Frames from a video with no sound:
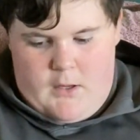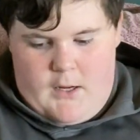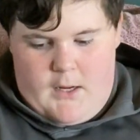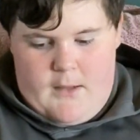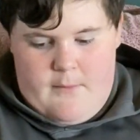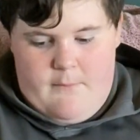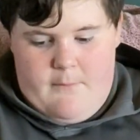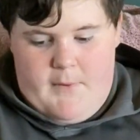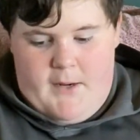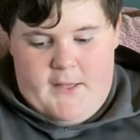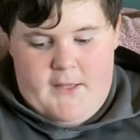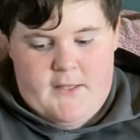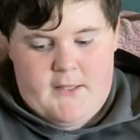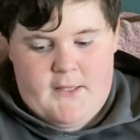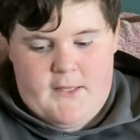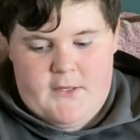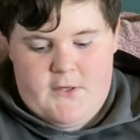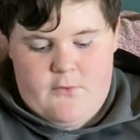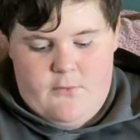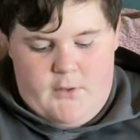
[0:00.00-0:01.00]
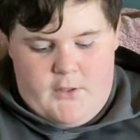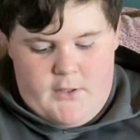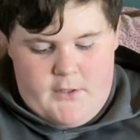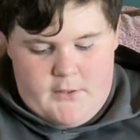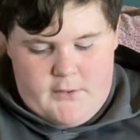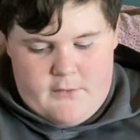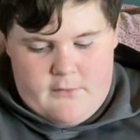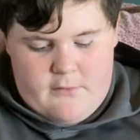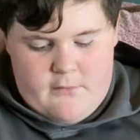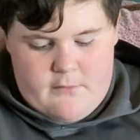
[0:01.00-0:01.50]
I might get new
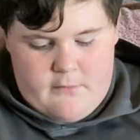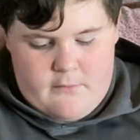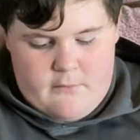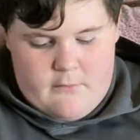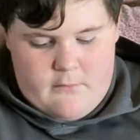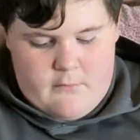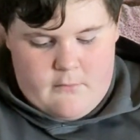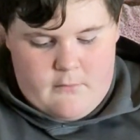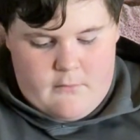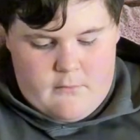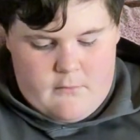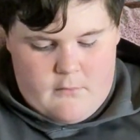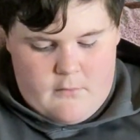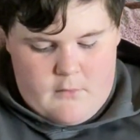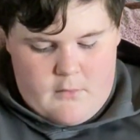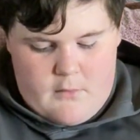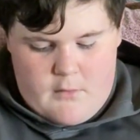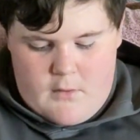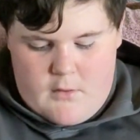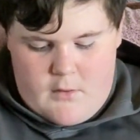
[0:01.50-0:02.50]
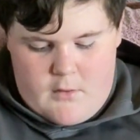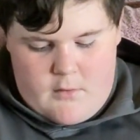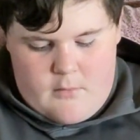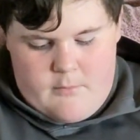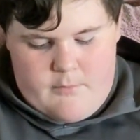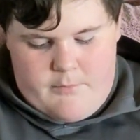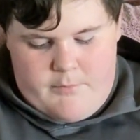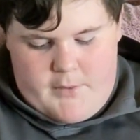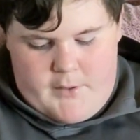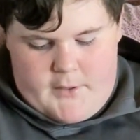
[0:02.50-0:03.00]
hooks,
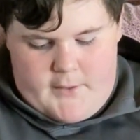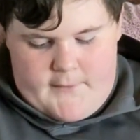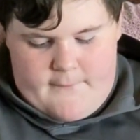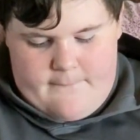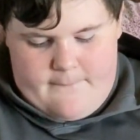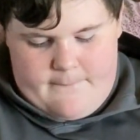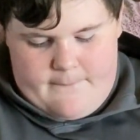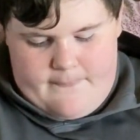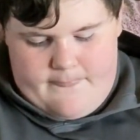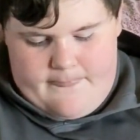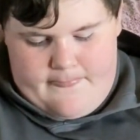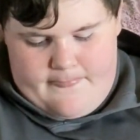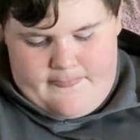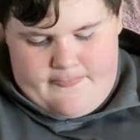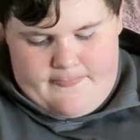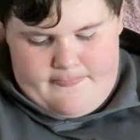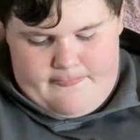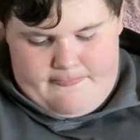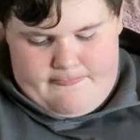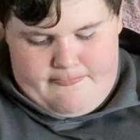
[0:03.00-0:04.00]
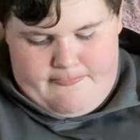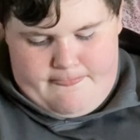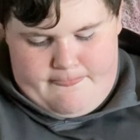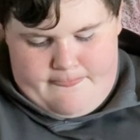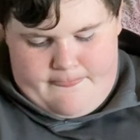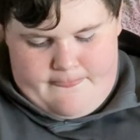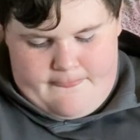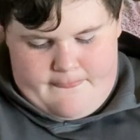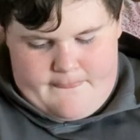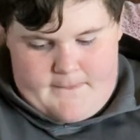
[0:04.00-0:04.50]
but
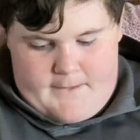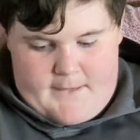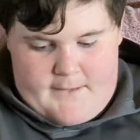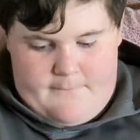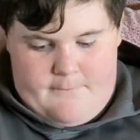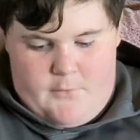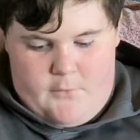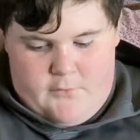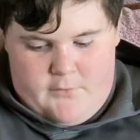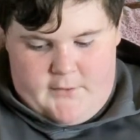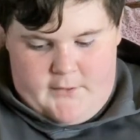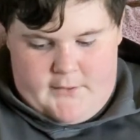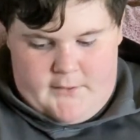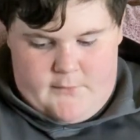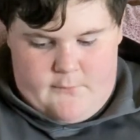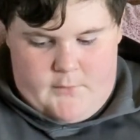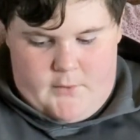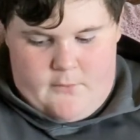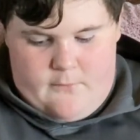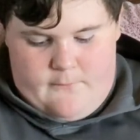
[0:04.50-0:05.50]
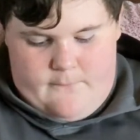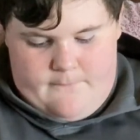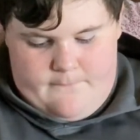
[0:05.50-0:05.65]
I most likely won't.